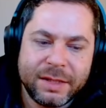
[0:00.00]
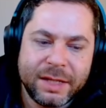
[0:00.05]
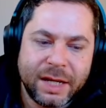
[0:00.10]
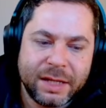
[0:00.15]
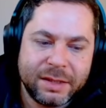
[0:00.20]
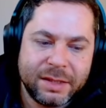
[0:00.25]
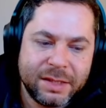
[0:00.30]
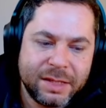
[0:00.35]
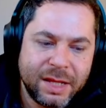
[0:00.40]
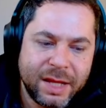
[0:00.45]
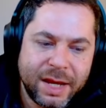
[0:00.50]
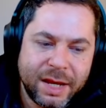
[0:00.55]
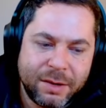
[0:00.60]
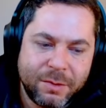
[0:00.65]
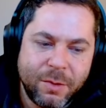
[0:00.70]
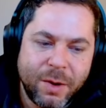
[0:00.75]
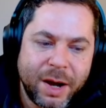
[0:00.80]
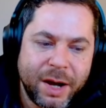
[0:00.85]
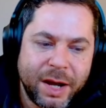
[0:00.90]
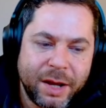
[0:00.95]
that is like
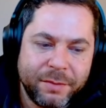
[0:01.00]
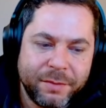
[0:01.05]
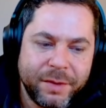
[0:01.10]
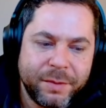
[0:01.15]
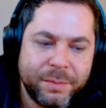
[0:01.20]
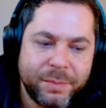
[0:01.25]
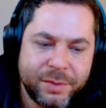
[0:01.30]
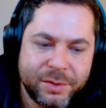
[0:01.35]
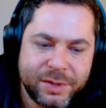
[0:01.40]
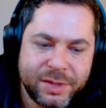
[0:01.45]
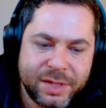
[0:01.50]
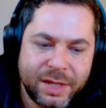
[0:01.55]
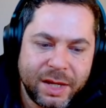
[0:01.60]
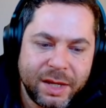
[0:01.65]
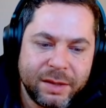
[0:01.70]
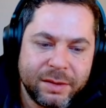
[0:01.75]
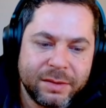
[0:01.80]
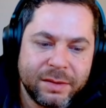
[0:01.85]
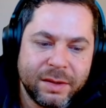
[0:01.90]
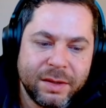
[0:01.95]

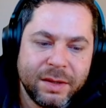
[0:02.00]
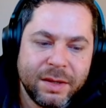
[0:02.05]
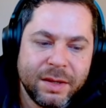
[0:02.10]
100%